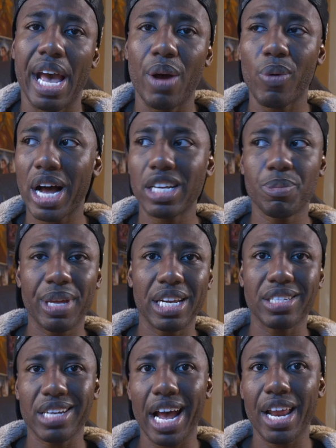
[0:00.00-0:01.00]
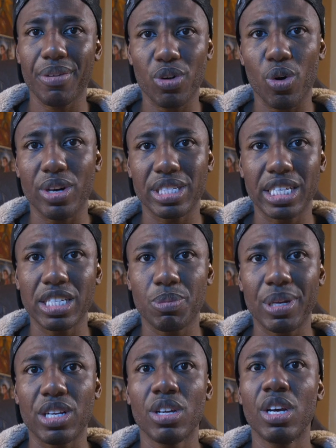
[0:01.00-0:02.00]
And while he's been in China, of course, he's
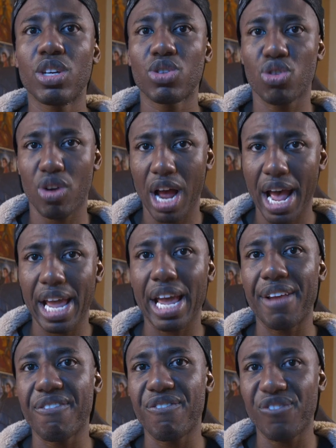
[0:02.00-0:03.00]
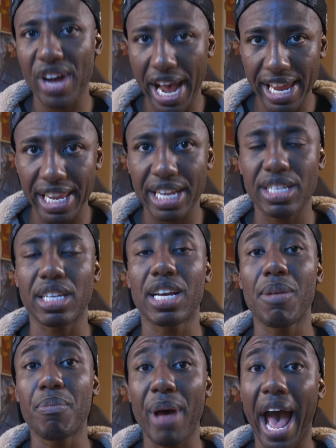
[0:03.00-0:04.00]
been trying and fighting to
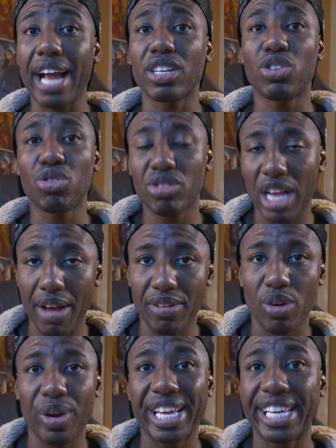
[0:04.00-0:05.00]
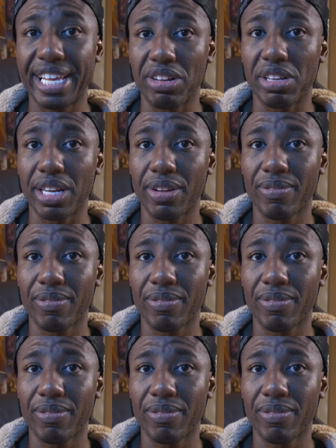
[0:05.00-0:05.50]
come back to South Korea legally.